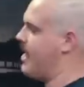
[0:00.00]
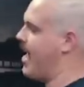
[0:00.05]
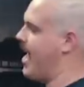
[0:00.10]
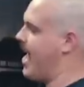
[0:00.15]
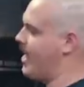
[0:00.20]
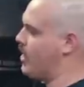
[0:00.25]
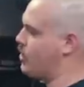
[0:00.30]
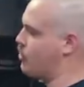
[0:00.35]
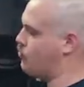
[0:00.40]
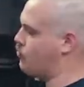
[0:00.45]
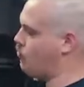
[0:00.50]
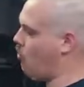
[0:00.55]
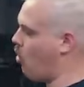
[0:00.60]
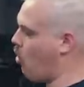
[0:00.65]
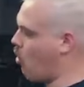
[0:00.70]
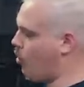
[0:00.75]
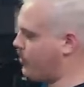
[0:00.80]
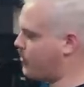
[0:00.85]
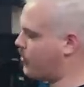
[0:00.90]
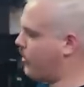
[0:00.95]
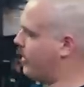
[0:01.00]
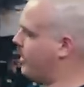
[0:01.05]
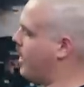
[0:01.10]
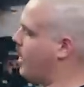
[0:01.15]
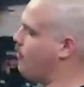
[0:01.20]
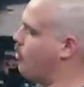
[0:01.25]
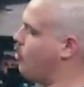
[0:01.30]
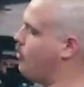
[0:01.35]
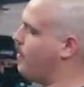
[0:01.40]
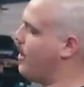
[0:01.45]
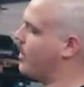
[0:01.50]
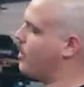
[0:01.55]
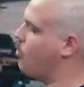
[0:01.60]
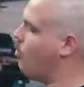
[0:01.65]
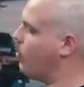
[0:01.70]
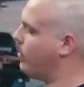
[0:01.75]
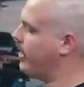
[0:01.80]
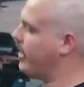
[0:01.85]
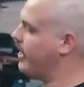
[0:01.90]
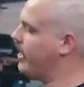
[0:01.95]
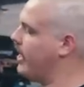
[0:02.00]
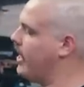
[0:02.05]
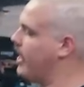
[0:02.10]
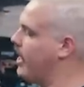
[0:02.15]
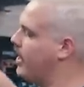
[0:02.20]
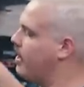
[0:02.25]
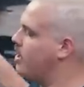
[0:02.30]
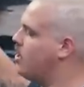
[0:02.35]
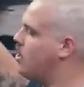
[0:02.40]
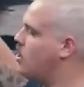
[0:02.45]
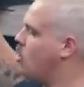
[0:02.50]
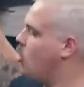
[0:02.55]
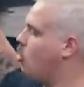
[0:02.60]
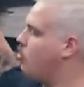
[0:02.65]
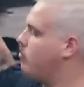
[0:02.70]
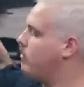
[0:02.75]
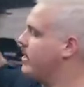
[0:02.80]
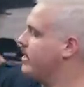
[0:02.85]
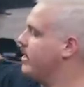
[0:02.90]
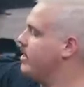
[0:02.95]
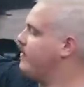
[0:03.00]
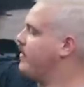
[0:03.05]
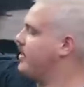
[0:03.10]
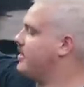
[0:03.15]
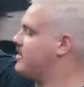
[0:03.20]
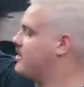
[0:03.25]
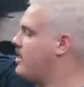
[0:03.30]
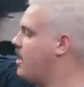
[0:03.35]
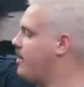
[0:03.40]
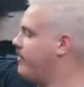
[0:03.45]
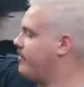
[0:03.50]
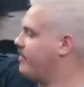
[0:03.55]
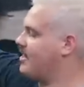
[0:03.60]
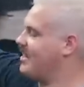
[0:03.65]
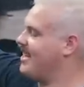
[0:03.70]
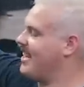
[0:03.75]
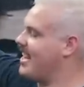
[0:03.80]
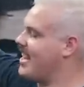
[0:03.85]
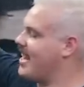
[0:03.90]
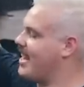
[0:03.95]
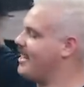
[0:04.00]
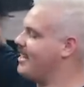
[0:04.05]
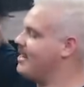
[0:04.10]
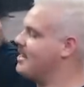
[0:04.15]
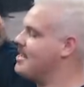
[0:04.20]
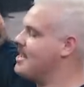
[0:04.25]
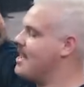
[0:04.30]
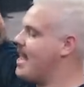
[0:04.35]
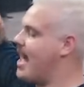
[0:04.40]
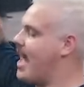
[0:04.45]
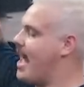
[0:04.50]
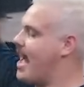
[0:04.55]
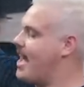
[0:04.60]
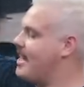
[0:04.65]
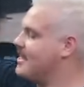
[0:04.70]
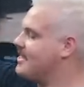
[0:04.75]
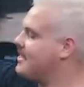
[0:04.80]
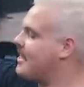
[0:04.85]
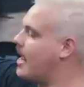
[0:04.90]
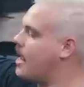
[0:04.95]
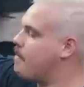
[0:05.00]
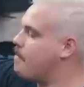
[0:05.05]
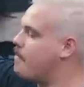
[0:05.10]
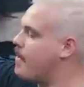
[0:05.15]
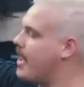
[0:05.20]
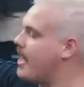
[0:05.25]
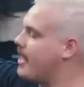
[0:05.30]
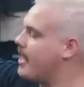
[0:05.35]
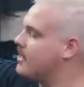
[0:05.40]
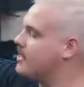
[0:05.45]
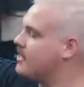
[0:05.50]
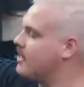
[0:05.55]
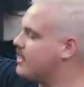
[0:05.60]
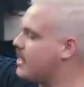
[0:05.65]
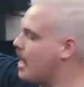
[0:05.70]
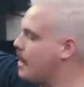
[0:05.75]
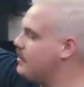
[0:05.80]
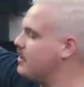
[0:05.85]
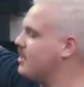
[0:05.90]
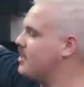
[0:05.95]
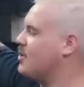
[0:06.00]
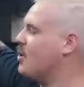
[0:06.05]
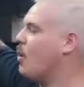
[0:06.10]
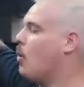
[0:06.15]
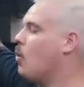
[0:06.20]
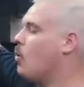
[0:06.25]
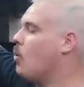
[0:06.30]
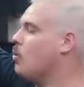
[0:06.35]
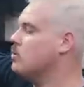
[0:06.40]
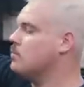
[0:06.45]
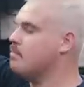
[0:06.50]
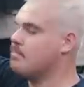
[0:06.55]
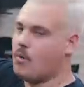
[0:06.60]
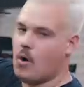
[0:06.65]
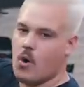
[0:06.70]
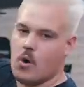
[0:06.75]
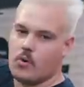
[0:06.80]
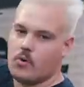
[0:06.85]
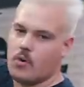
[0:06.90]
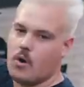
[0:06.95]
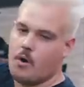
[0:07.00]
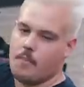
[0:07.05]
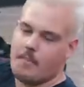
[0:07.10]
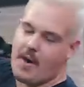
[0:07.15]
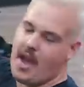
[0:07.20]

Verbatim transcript: uh, drawer, which I keep all my cooking gear, all my living stuff, cleaning uh, tent pegs, a couple of tools, bog roll,